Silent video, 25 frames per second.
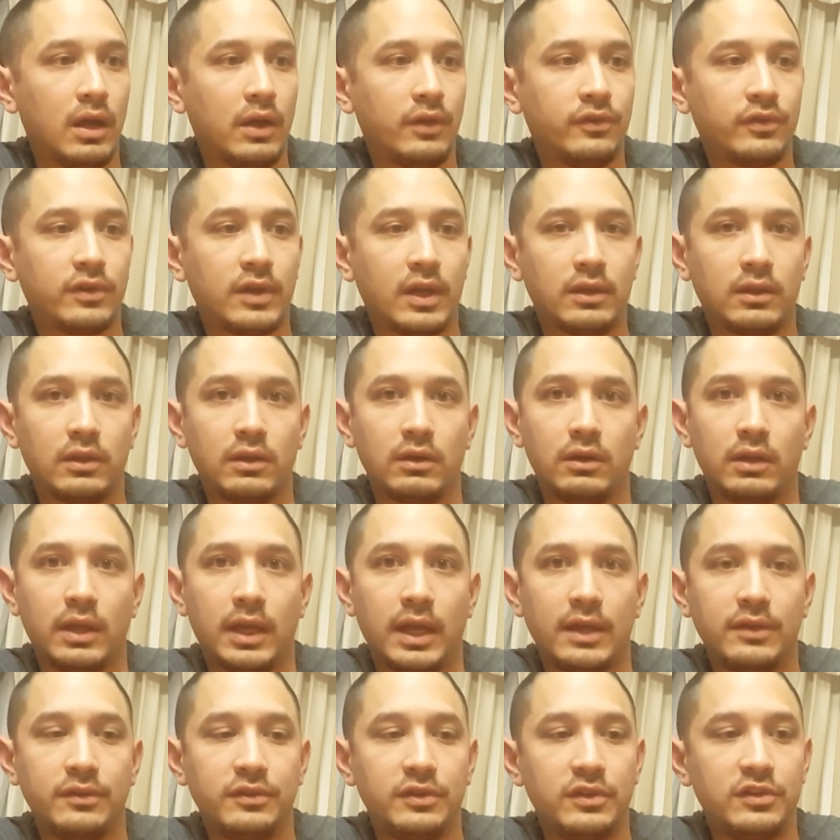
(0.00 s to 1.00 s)
It's got the little
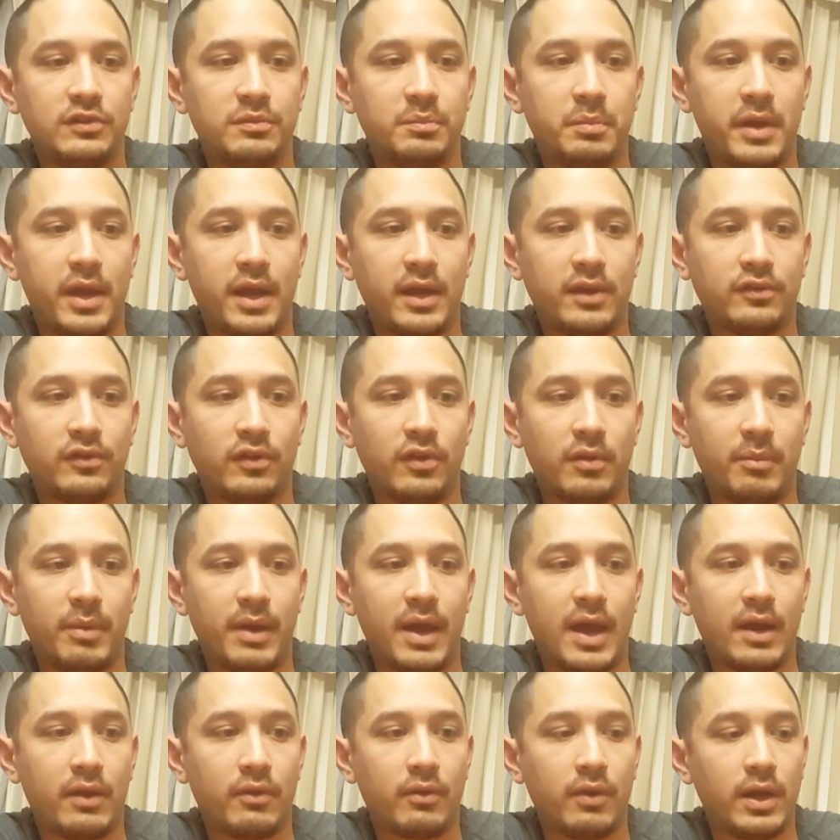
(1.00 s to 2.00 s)
ANSI specs on the
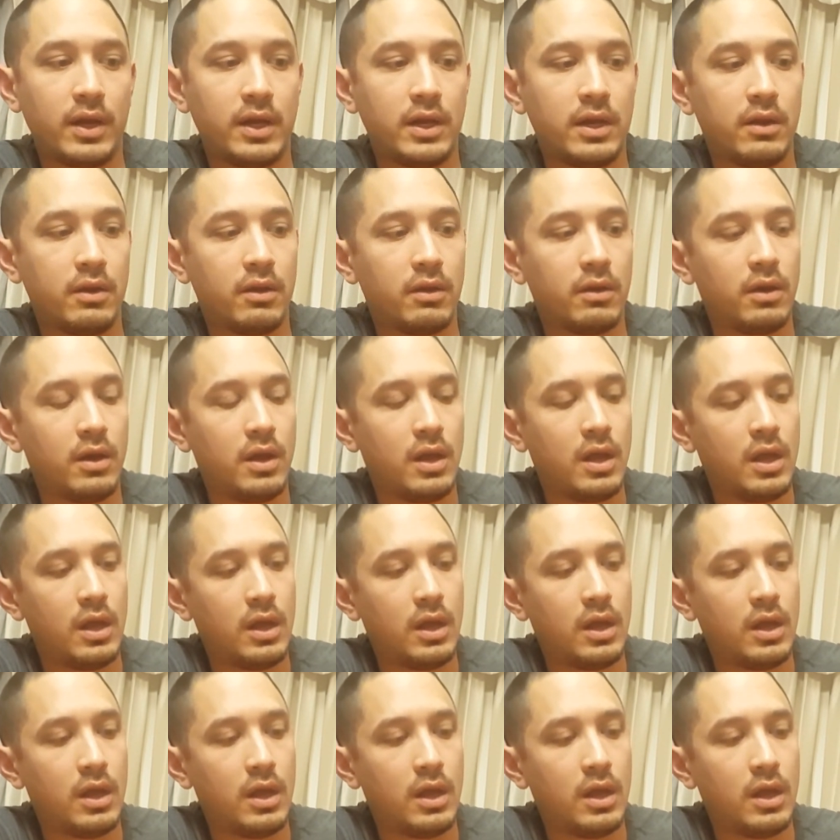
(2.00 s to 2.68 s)
back right here.